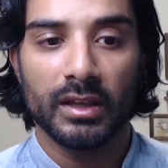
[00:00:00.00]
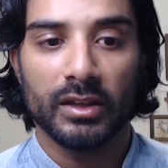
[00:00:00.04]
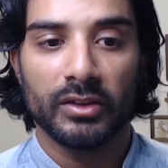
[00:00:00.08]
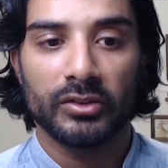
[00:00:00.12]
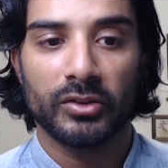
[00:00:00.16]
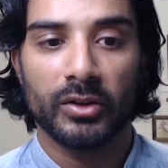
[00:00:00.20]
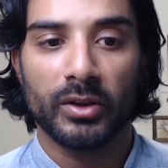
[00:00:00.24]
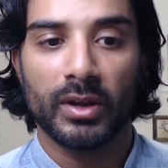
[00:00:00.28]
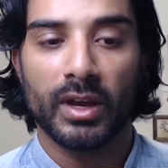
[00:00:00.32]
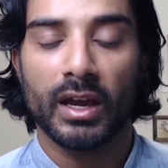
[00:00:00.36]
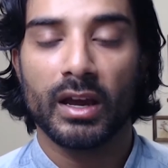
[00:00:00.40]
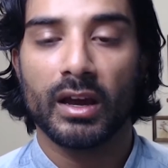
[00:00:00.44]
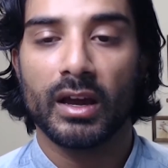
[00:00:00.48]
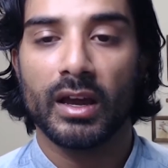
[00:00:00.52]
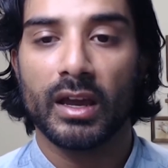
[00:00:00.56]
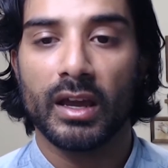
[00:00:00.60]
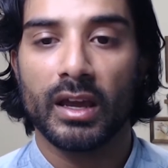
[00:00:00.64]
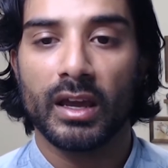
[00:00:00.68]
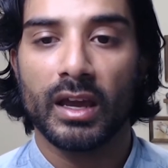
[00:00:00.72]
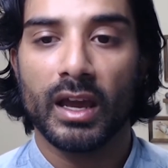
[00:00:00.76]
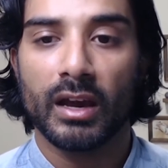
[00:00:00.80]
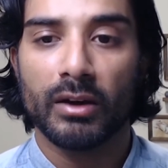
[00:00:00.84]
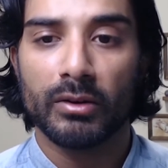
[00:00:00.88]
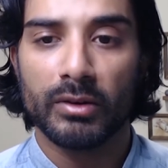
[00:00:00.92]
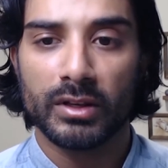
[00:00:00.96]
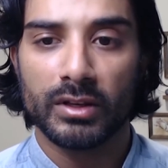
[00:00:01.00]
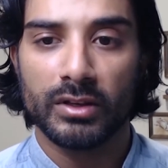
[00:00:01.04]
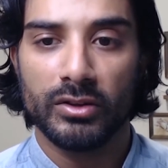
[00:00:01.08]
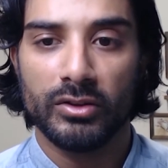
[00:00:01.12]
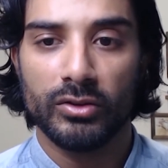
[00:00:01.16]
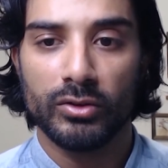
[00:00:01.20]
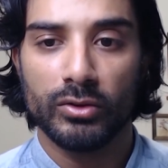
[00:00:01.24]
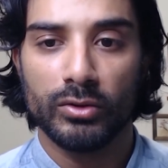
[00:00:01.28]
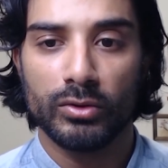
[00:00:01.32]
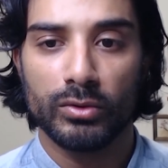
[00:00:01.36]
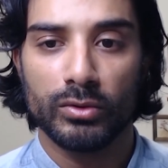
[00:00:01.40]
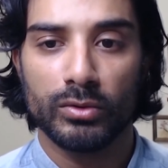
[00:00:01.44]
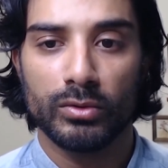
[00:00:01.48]
So how can
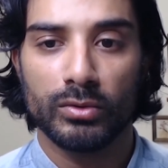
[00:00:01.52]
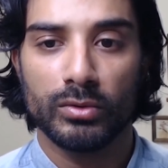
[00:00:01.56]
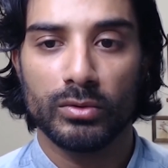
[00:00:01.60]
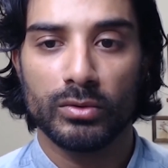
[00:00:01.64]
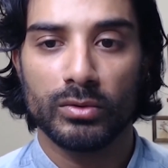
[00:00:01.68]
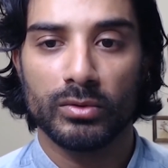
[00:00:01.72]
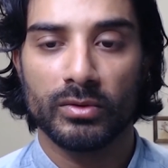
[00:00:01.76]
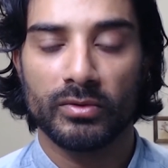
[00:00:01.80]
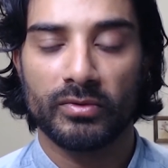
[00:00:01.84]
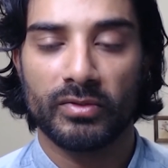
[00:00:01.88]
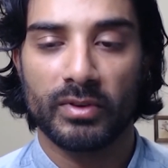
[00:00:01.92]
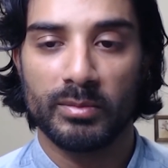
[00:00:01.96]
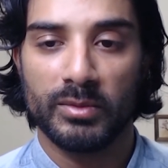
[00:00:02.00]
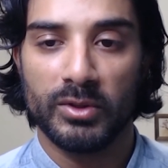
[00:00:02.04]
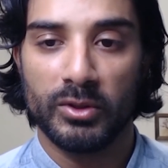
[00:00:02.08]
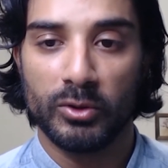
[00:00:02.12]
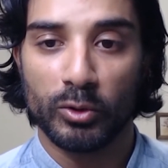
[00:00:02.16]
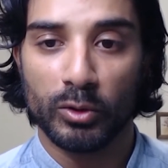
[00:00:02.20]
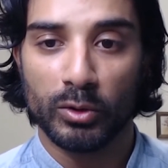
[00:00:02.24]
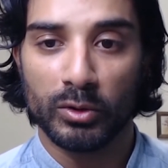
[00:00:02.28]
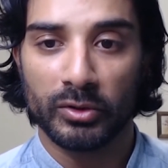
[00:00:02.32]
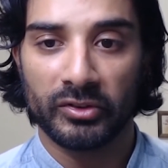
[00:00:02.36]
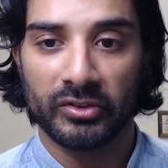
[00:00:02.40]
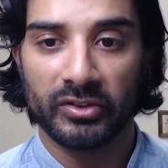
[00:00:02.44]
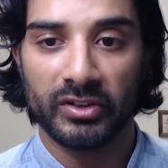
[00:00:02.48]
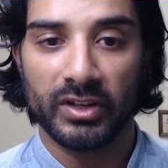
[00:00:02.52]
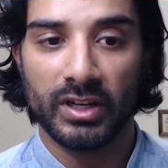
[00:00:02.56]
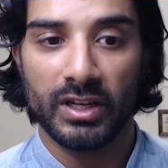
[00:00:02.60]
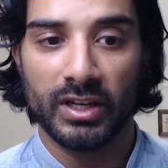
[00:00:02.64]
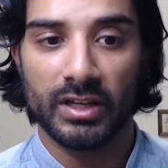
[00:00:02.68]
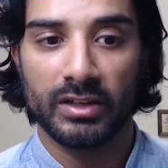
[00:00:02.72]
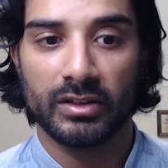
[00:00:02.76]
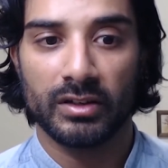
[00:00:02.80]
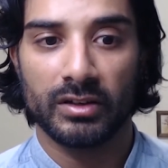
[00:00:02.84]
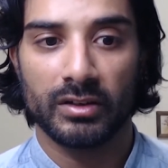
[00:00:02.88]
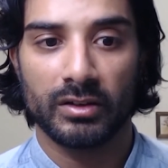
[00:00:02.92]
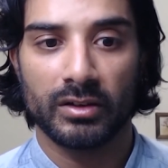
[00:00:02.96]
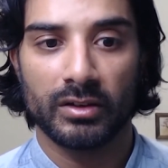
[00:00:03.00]
you, from your
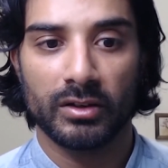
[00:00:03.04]
seat,